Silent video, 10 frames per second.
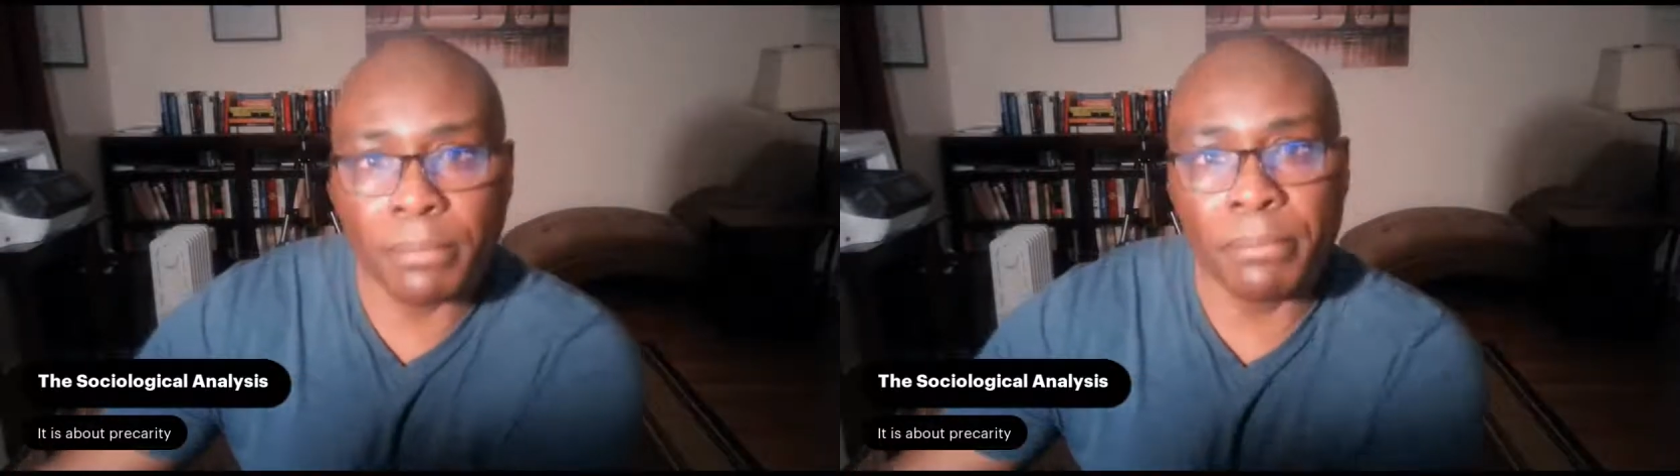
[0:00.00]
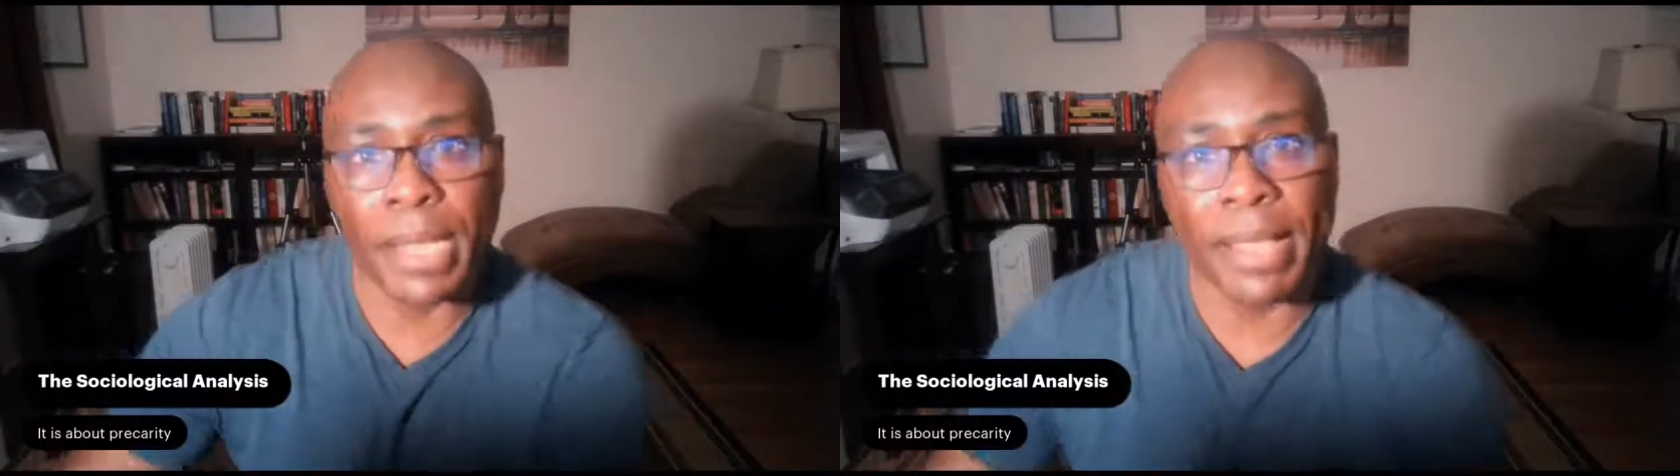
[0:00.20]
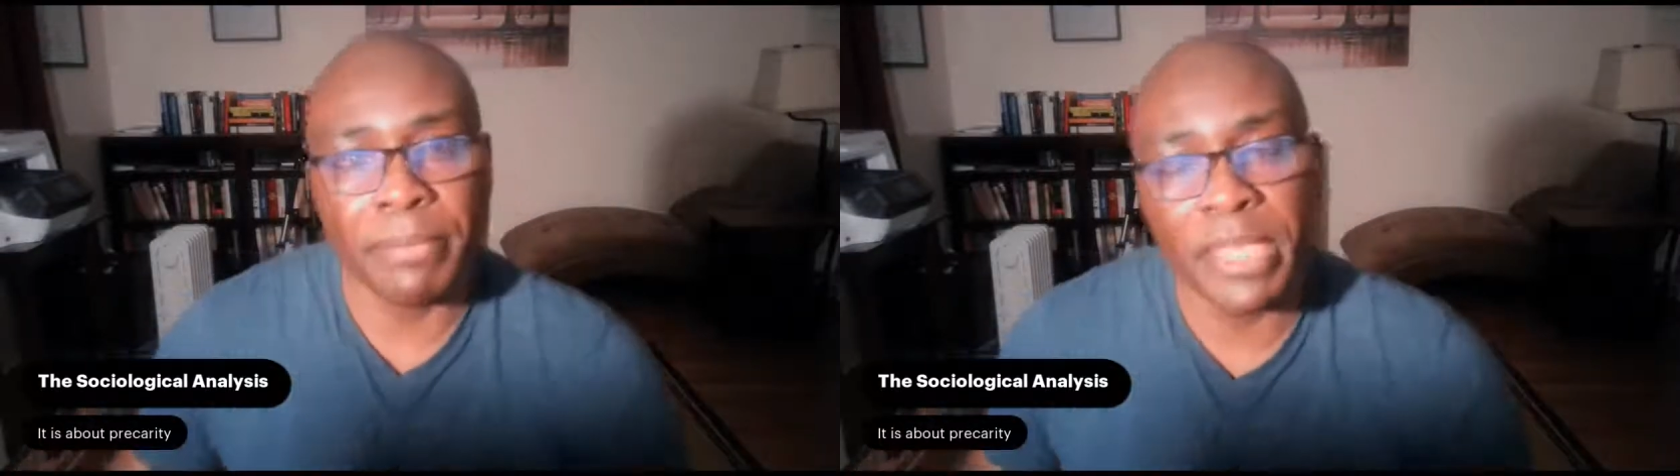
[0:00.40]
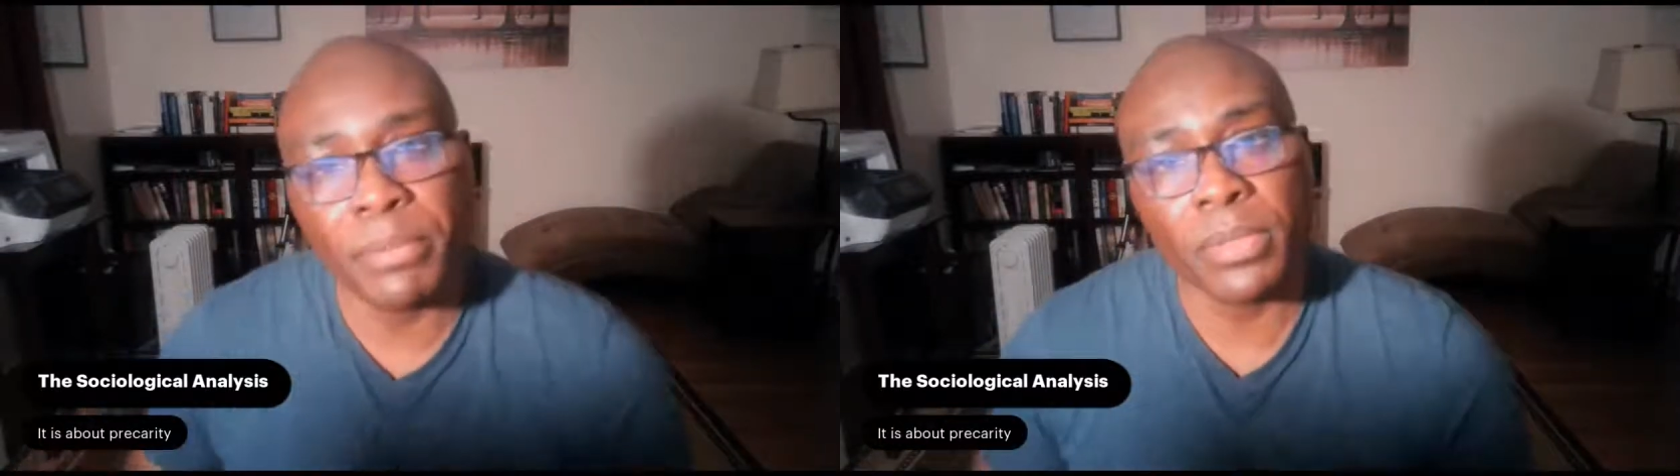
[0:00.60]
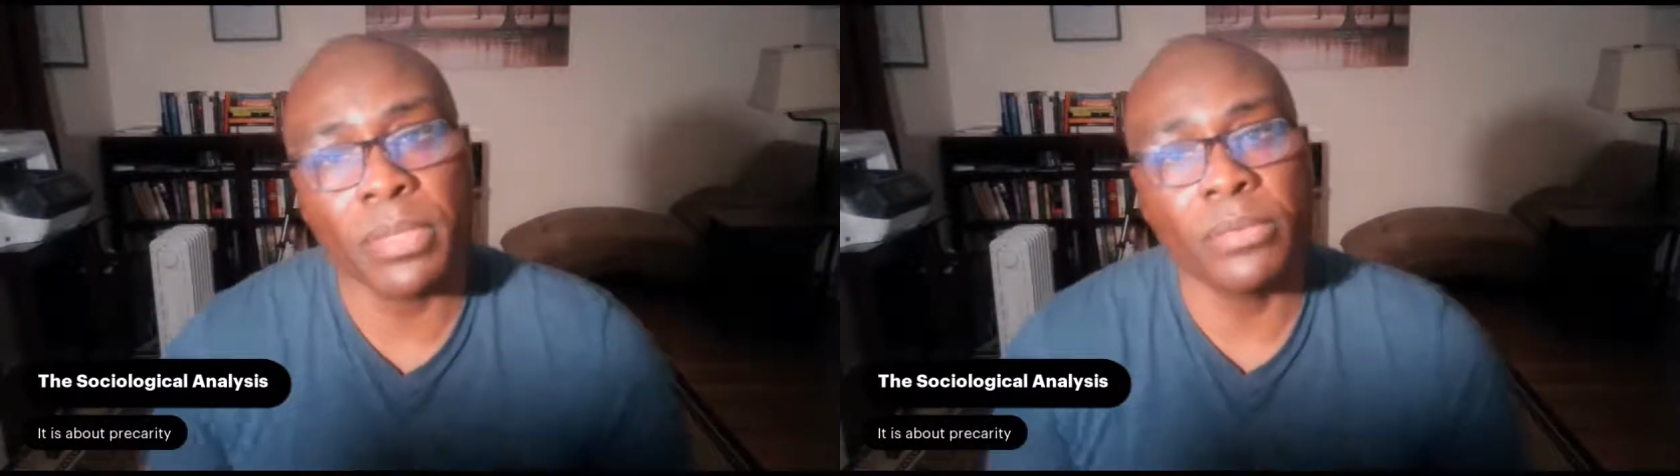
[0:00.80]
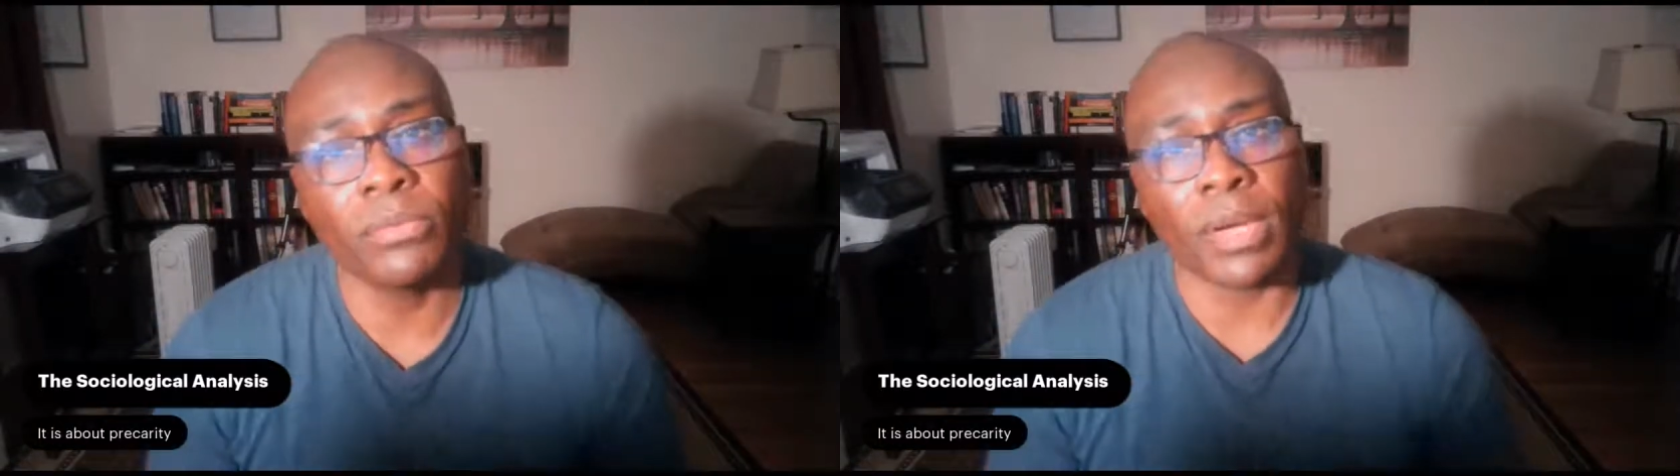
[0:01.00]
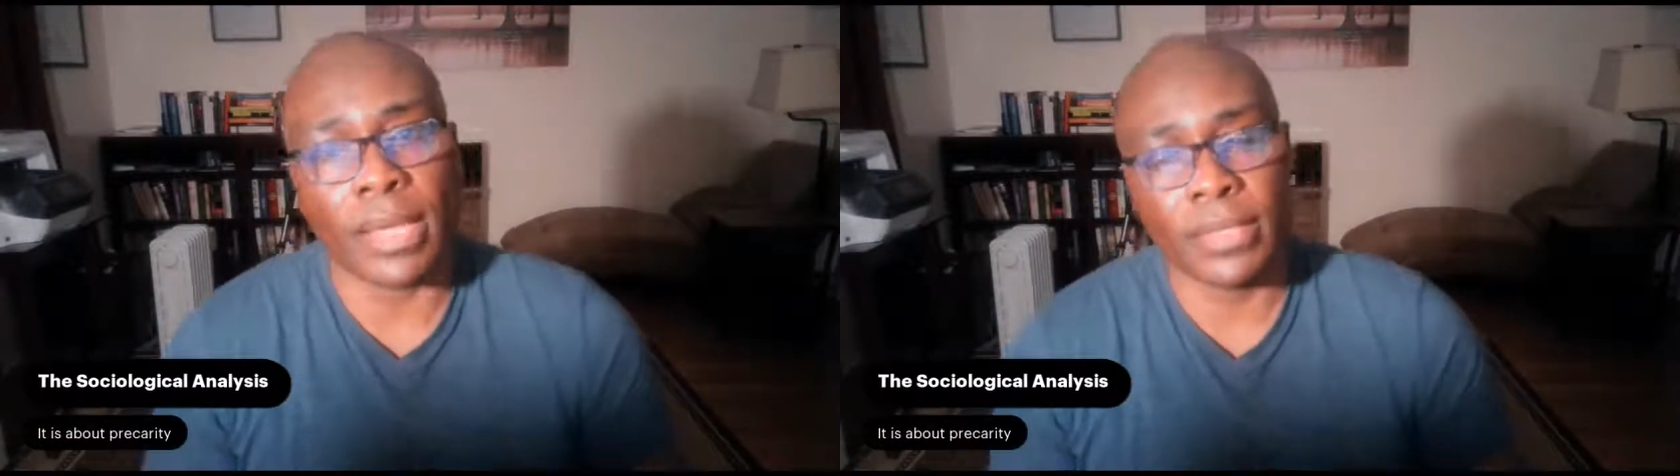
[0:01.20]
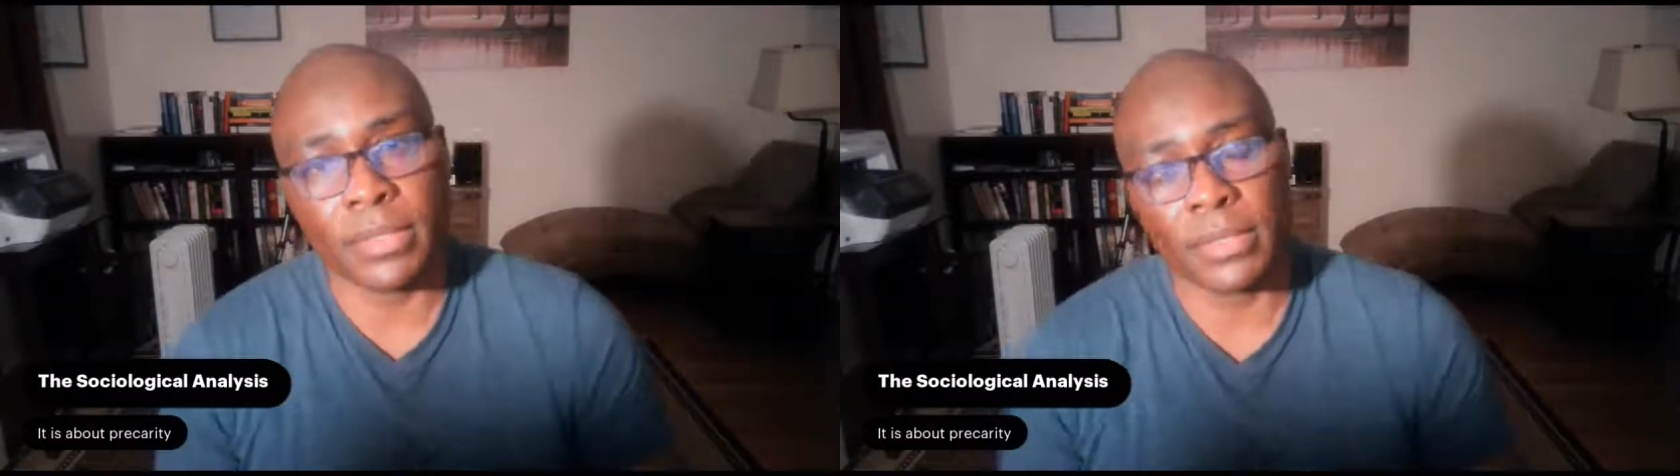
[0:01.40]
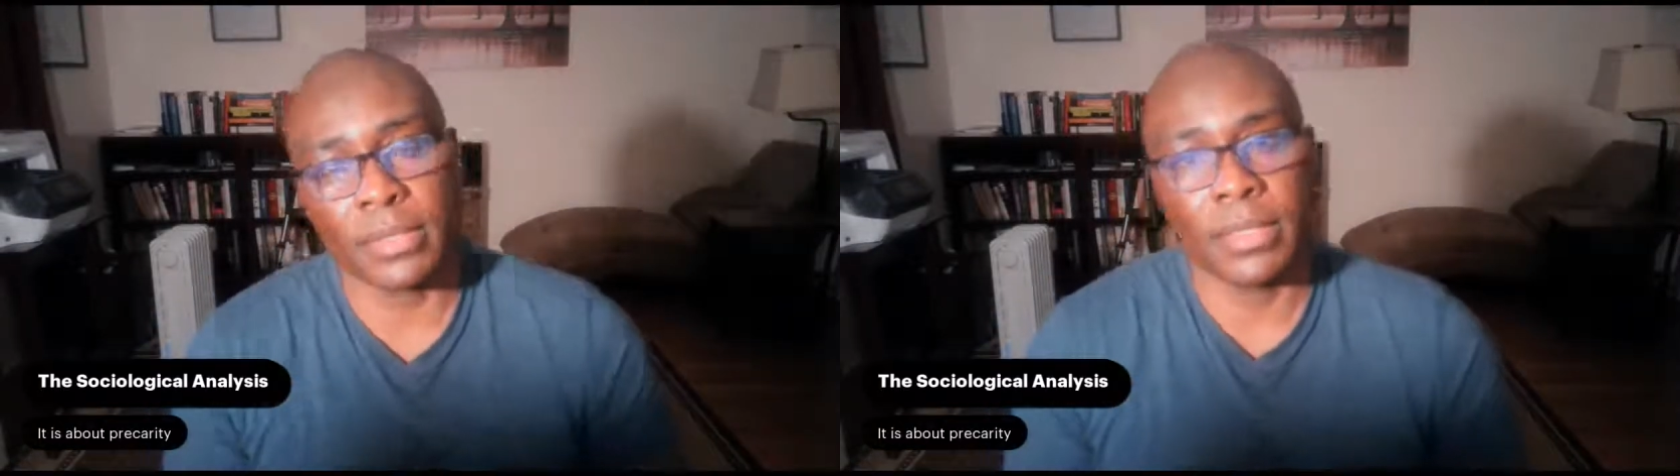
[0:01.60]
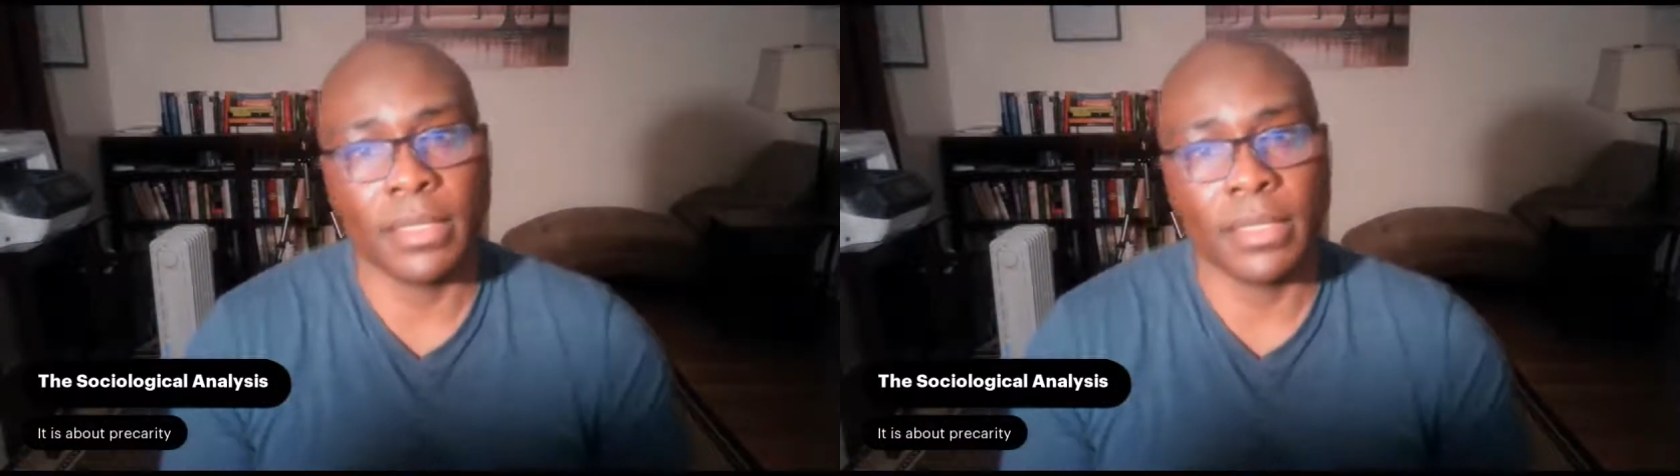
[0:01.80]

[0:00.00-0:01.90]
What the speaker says: by people on the right,